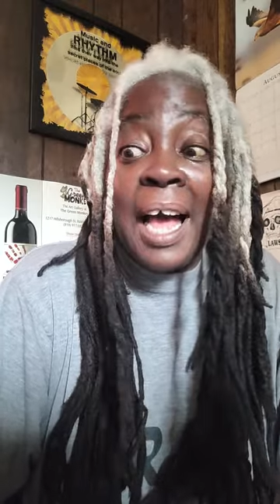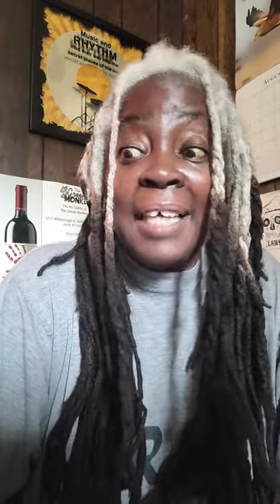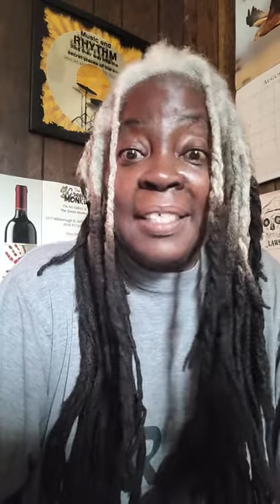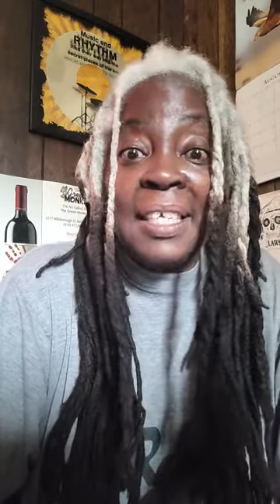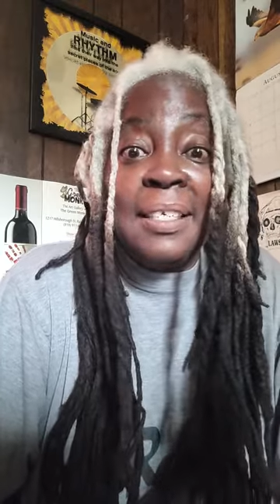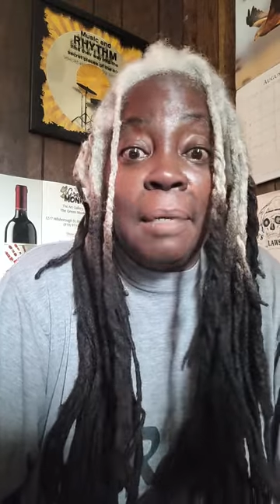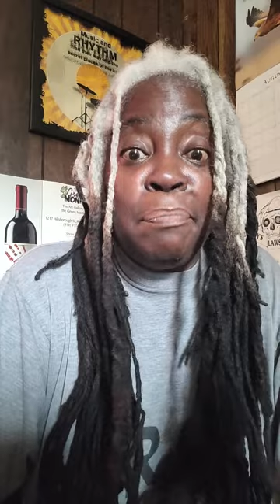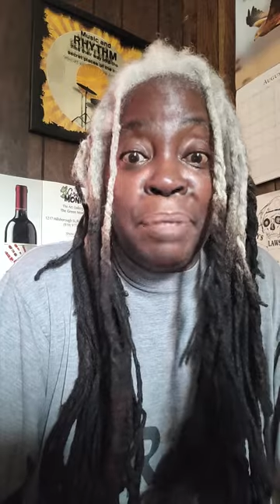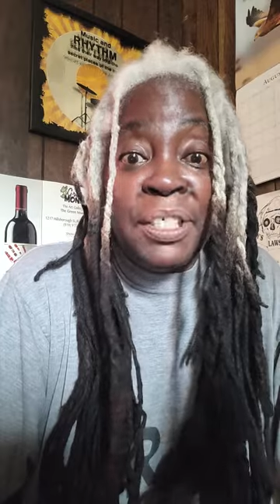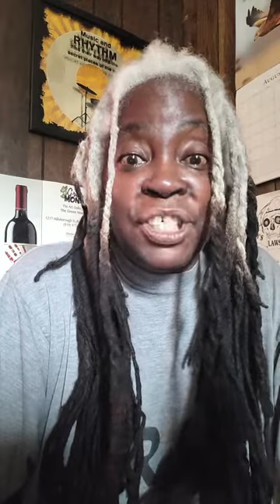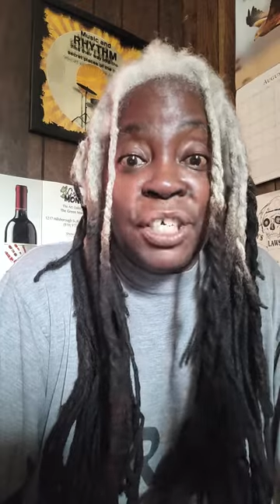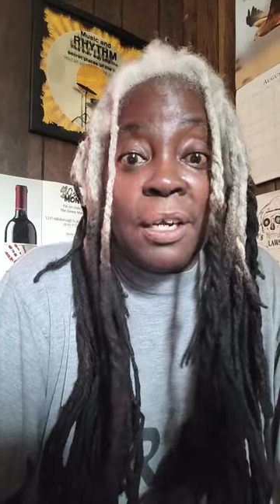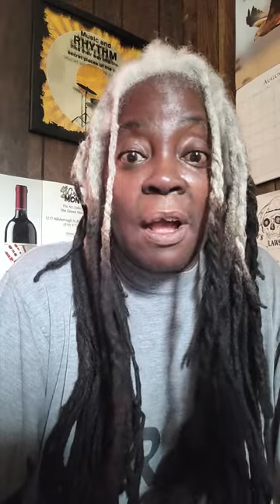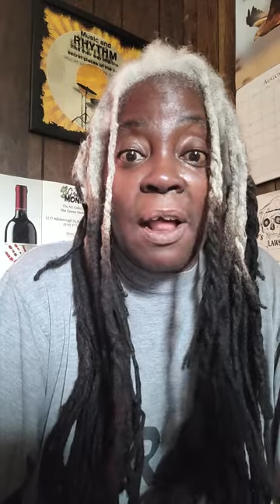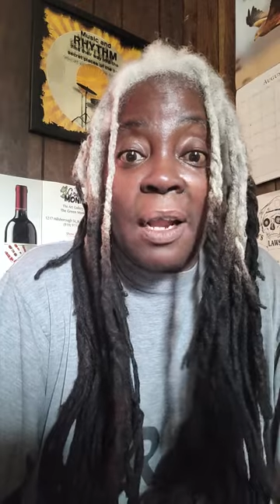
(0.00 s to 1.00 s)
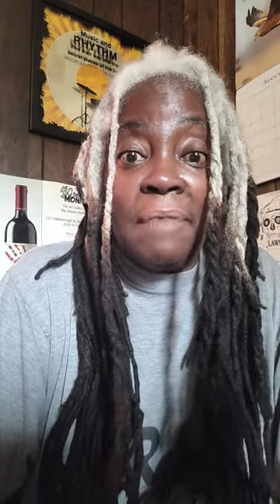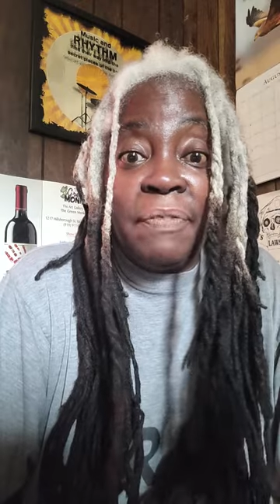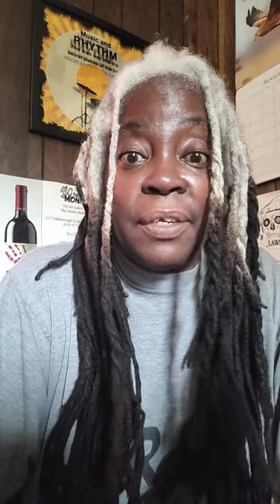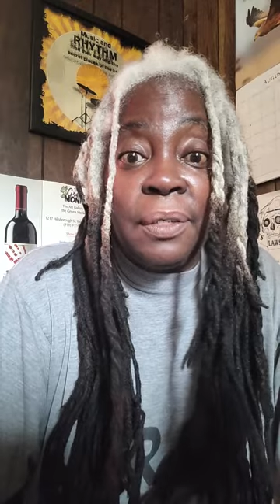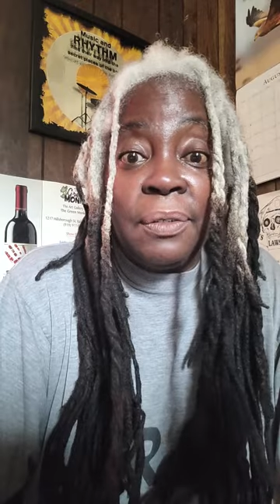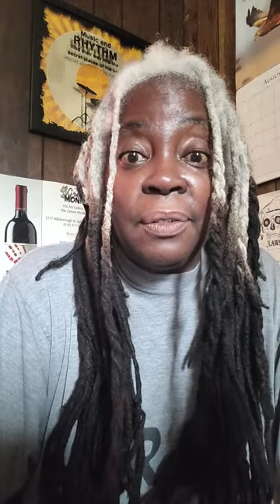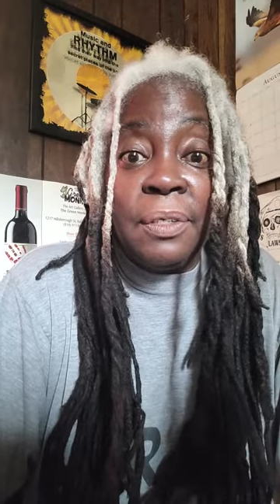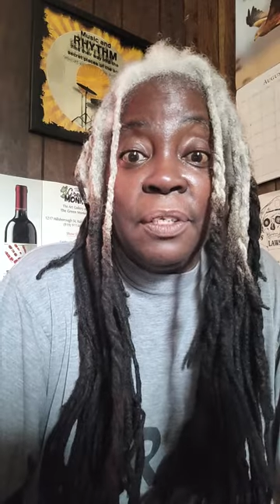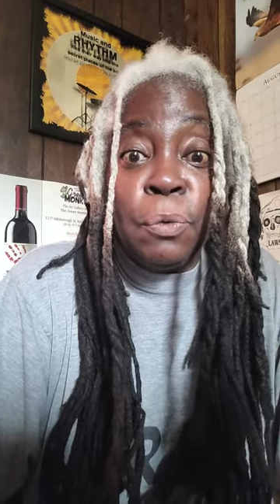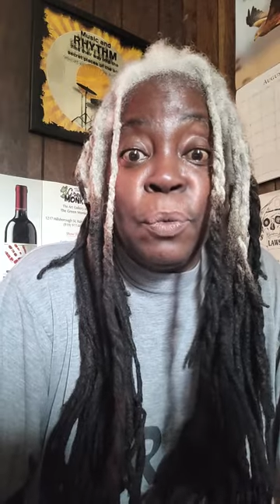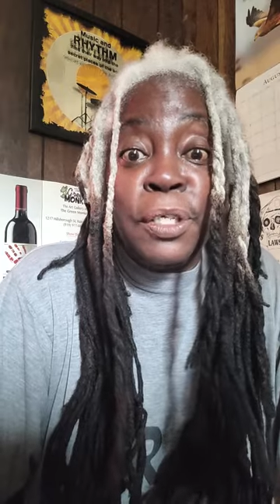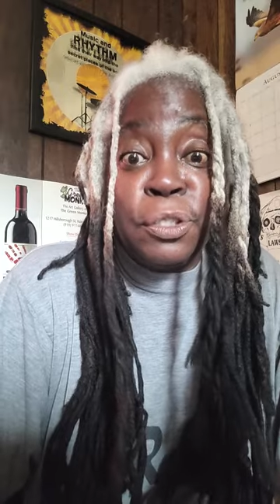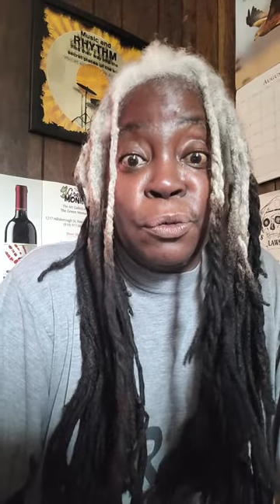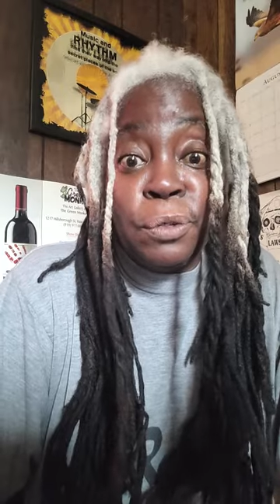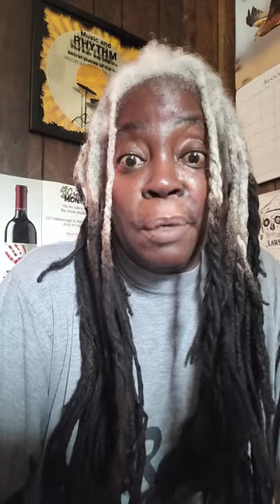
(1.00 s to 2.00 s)
I see the bitch in all of you. The
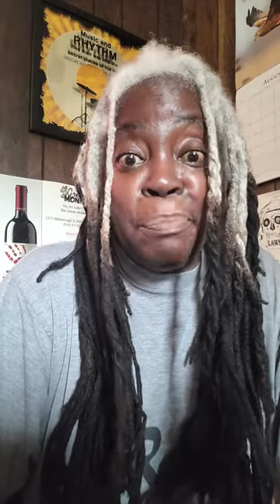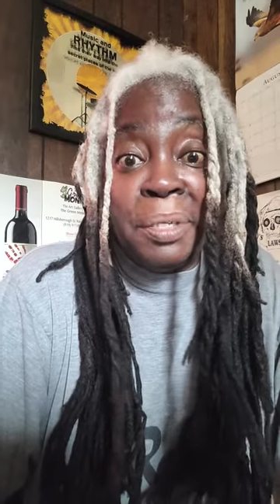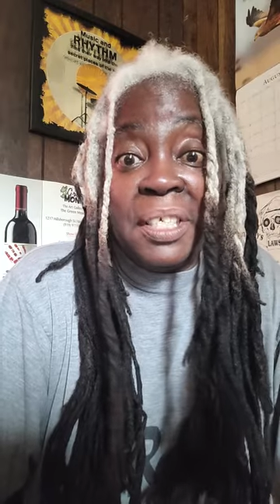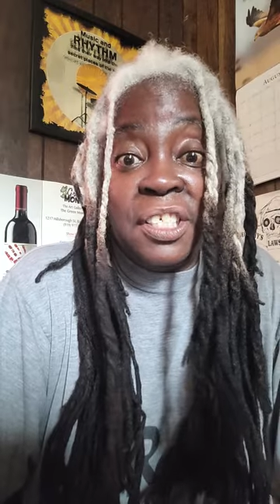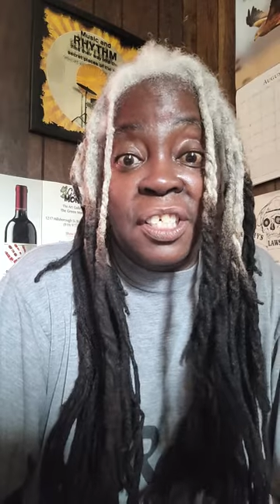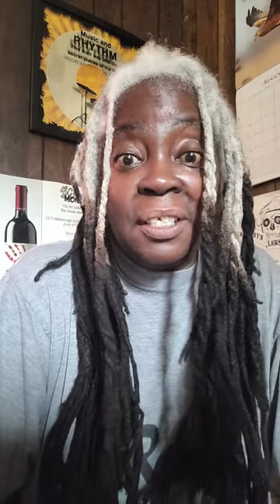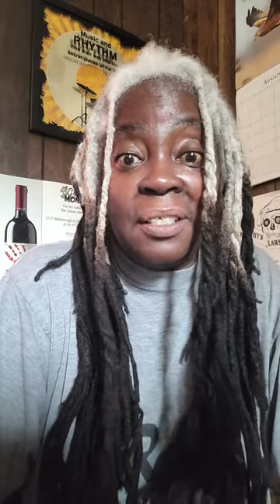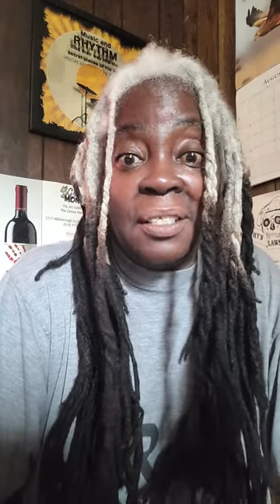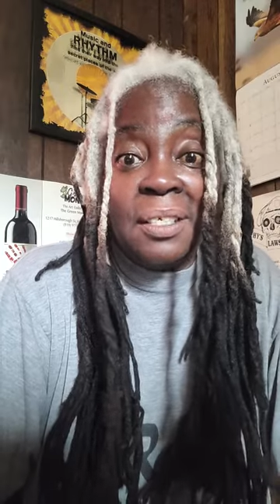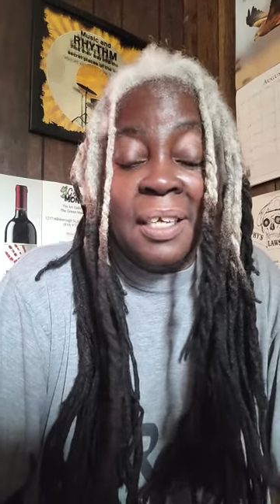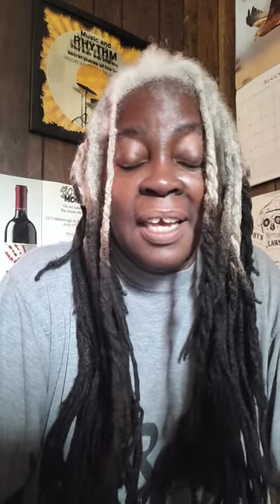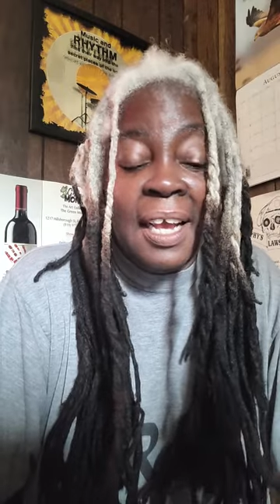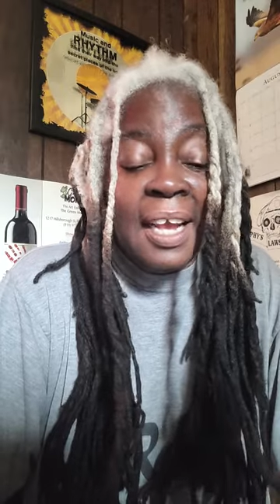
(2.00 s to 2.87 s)
ones who are bitches.